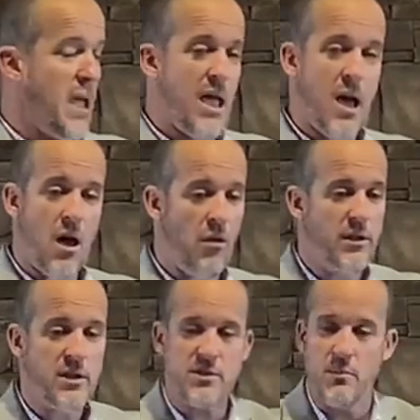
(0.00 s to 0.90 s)
All
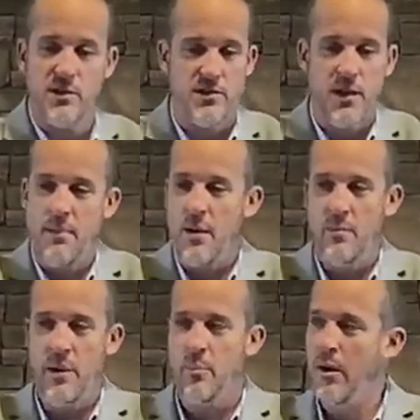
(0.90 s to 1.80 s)
this must somehow
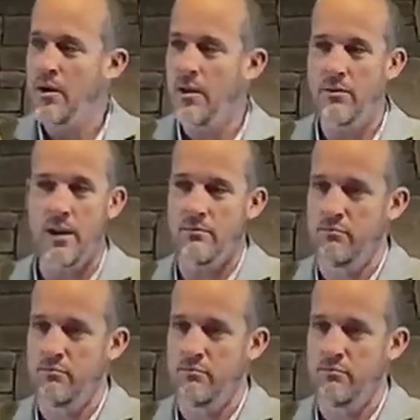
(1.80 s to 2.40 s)
be a part of it.